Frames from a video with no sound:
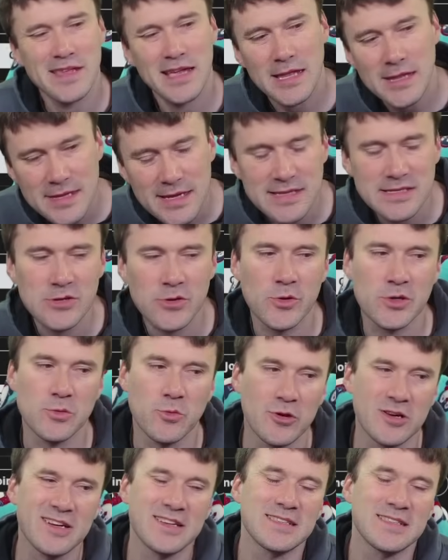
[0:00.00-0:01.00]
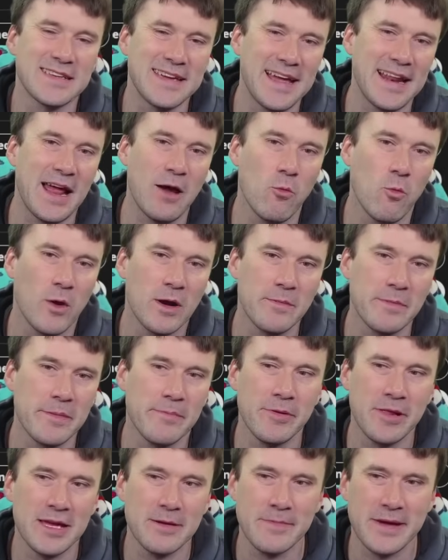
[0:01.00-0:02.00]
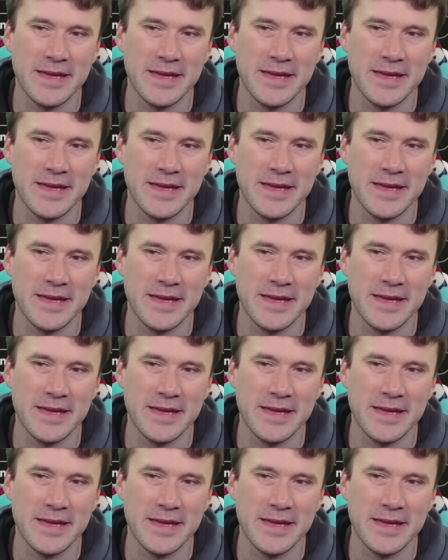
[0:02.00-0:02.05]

It doesn't always work because, again, I want to be playing